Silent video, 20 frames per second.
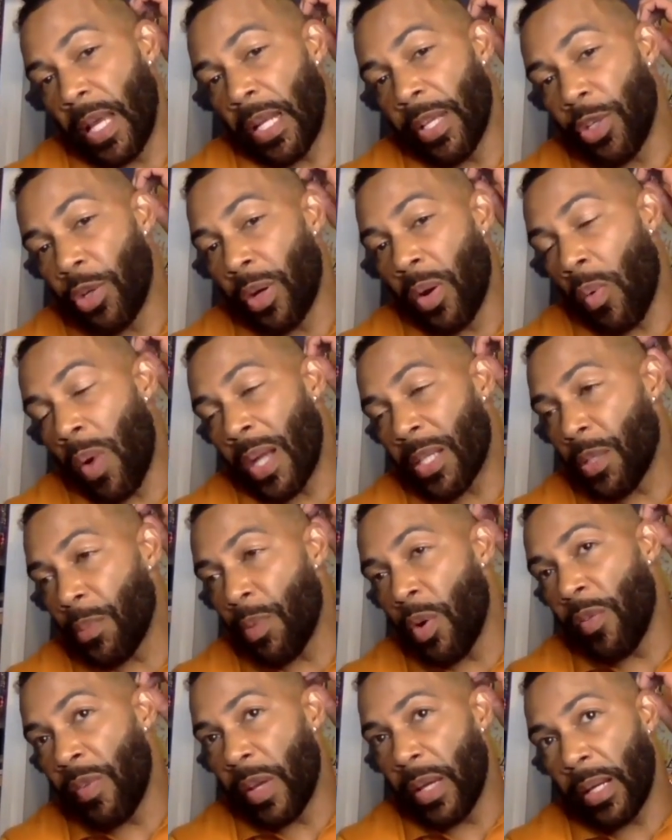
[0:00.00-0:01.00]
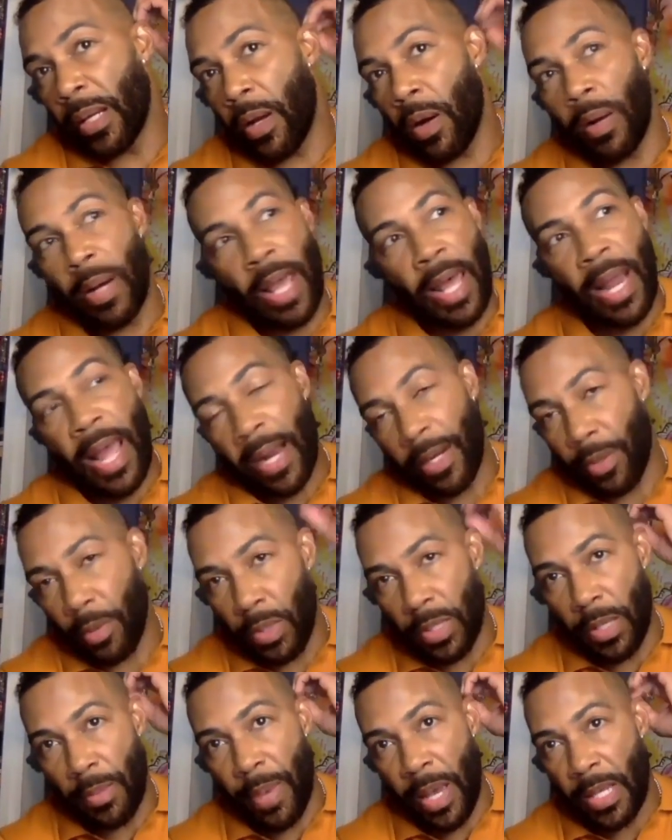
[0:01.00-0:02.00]
Kelly can watch a movie and go, that actor
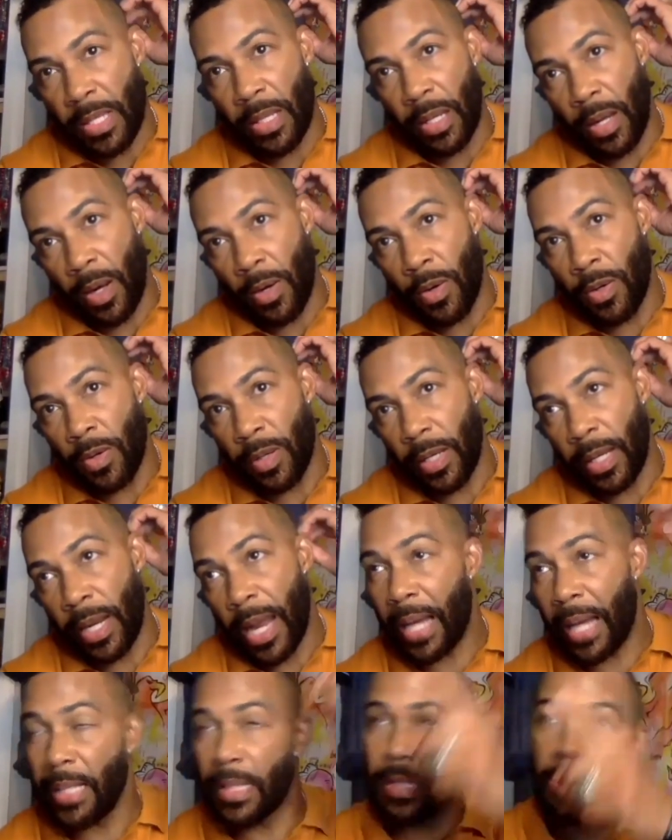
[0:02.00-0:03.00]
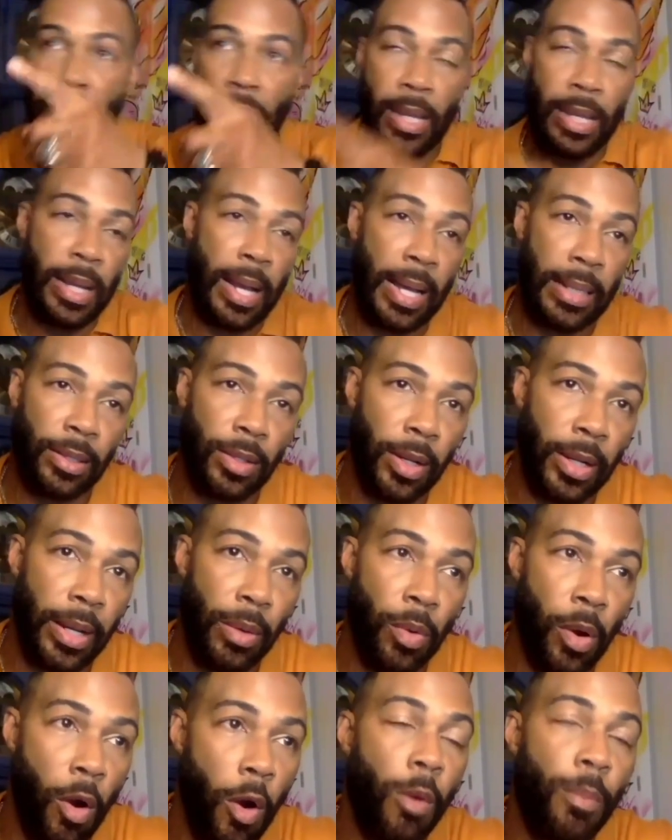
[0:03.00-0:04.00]
was amazing though. And I can say, I thought
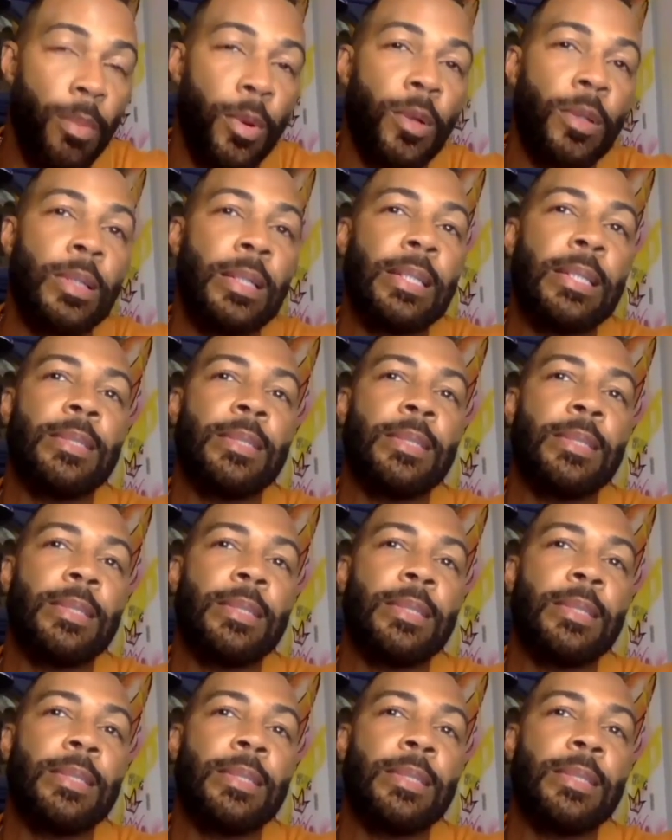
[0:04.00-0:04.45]
they were horrible.